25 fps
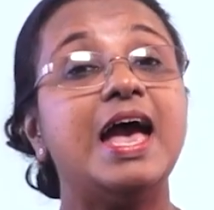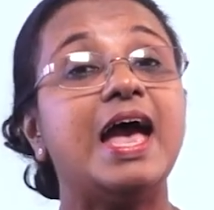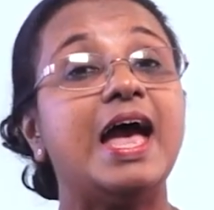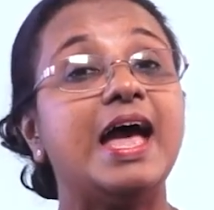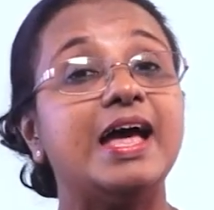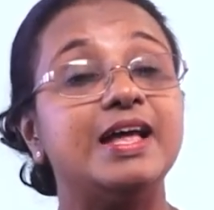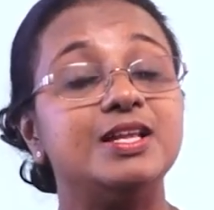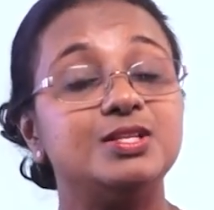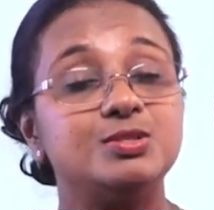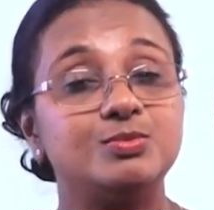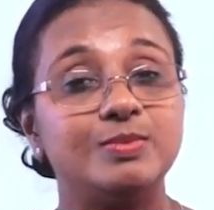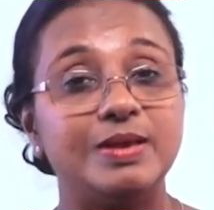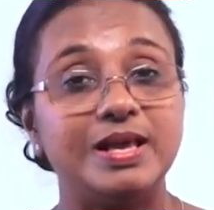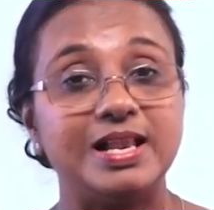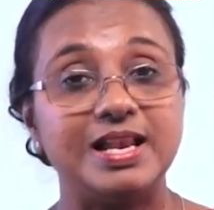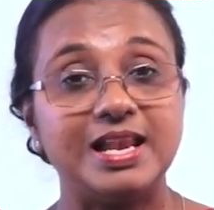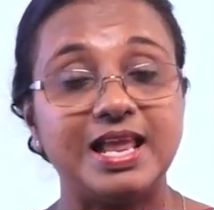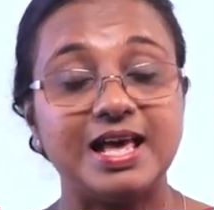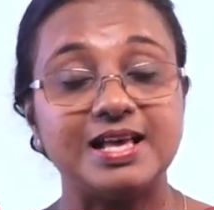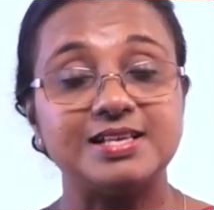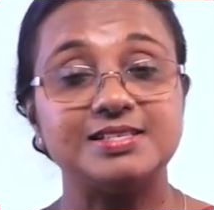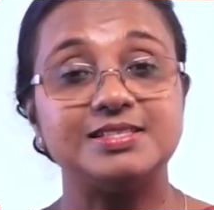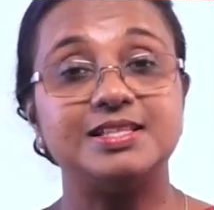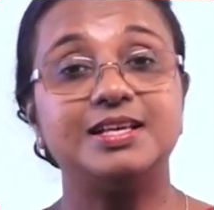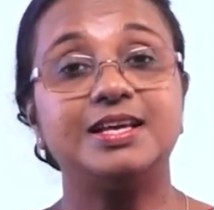as well
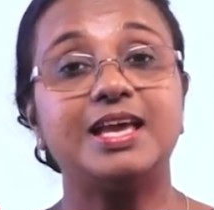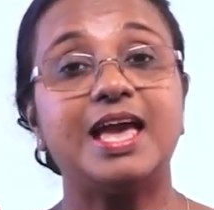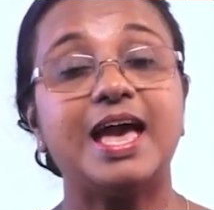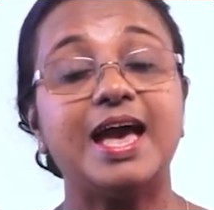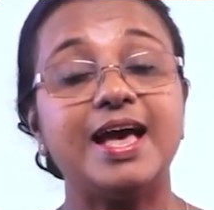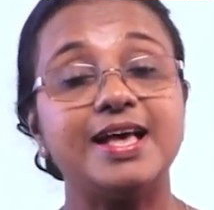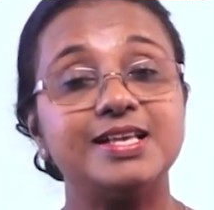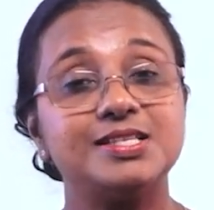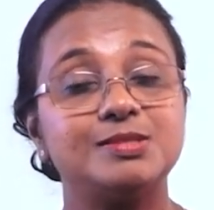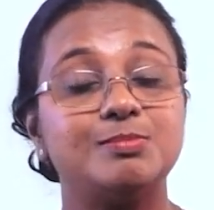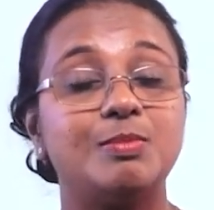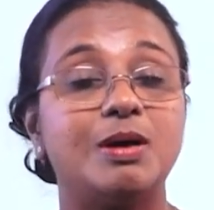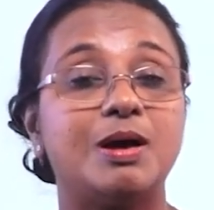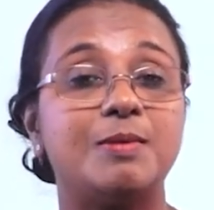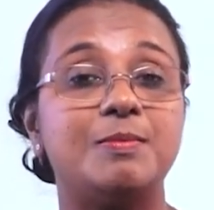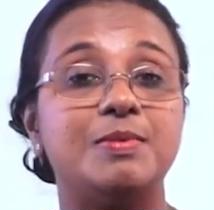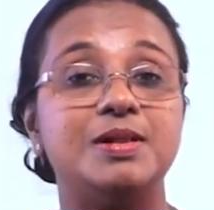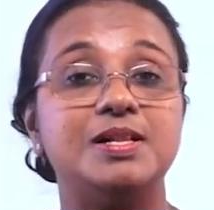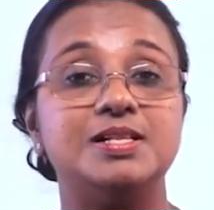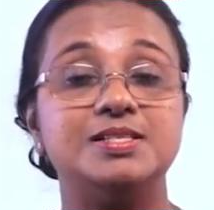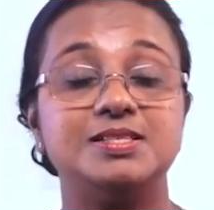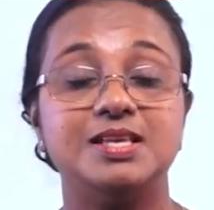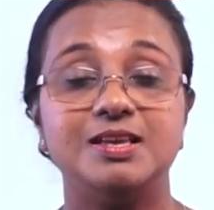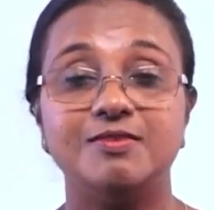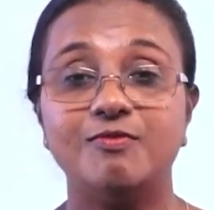as the gas
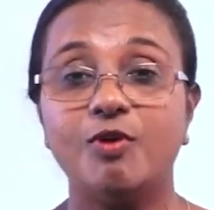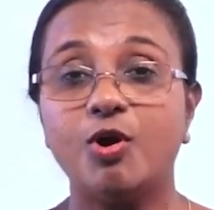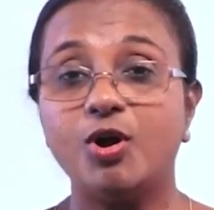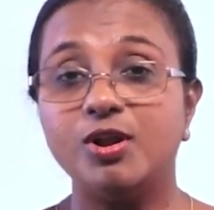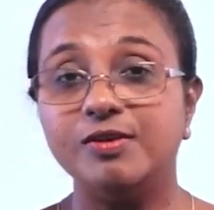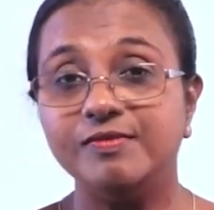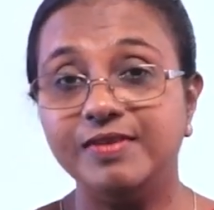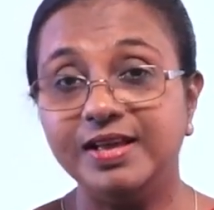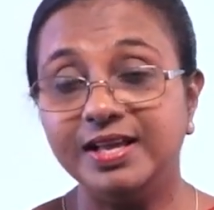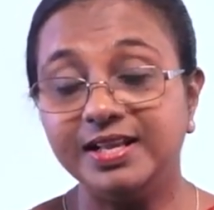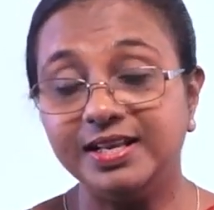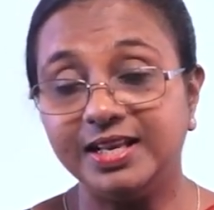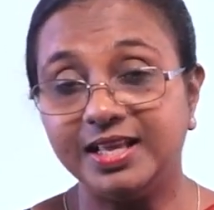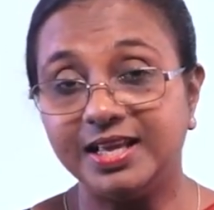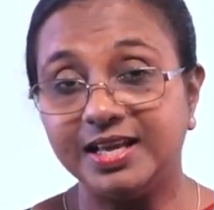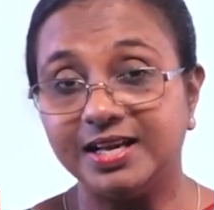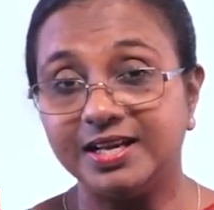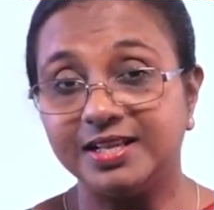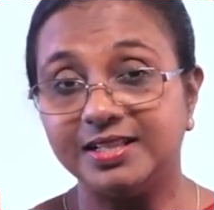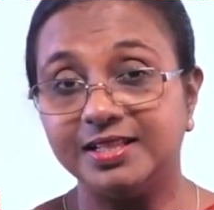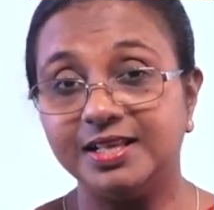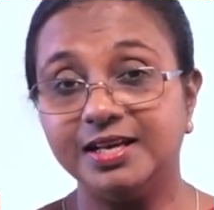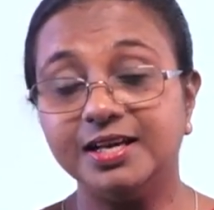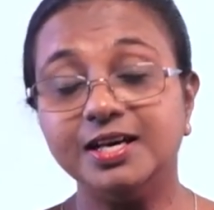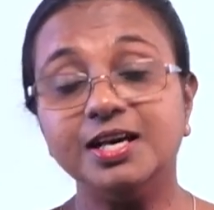bubbles evolving near
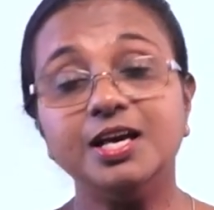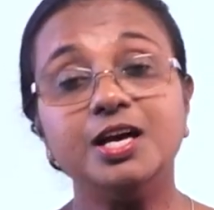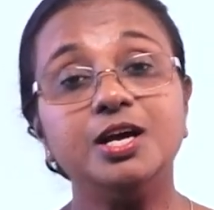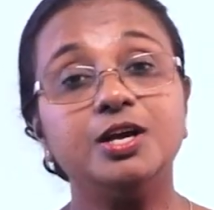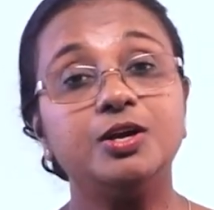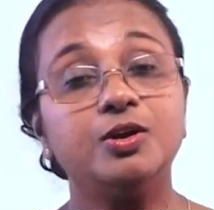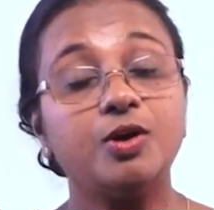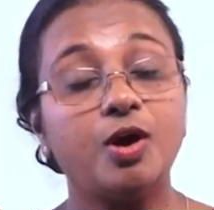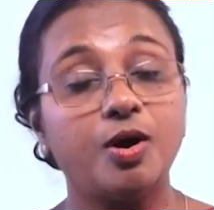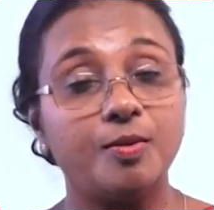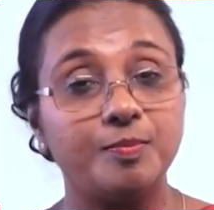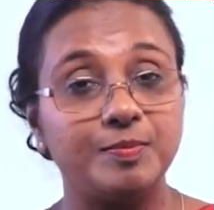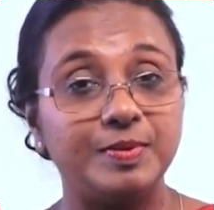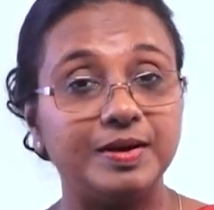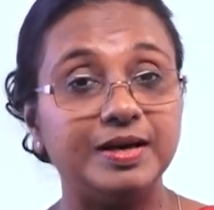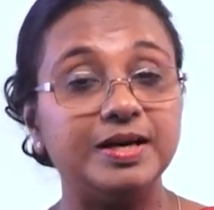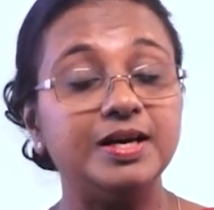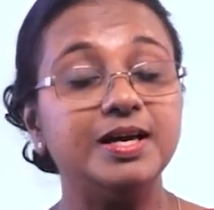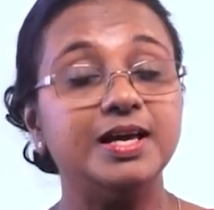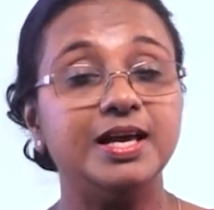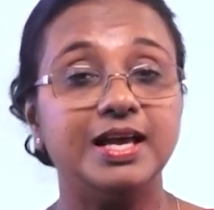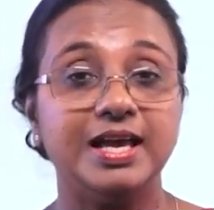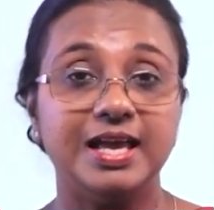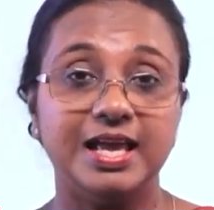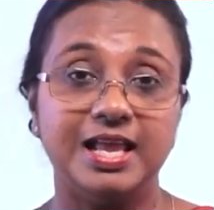the
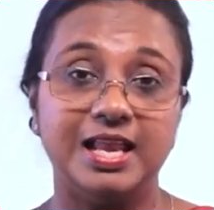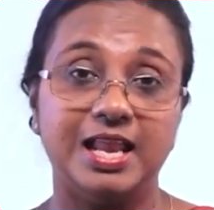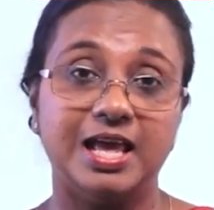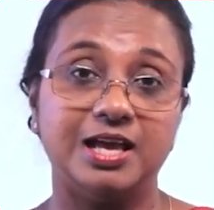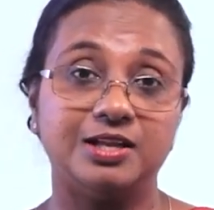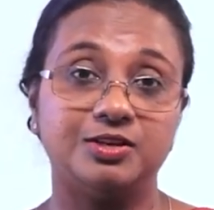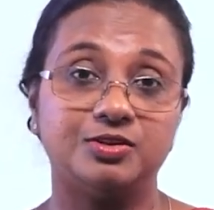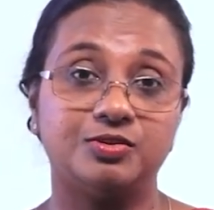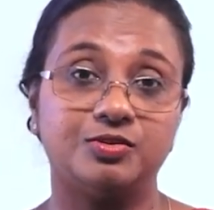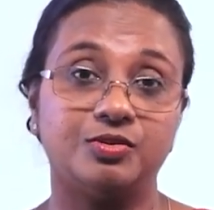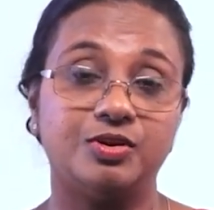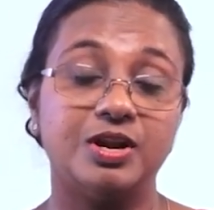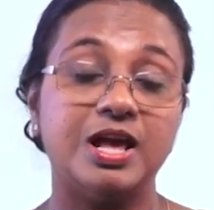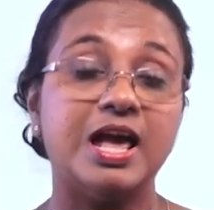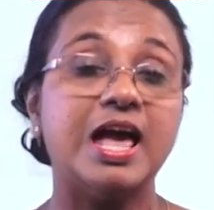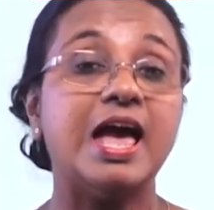copper electrode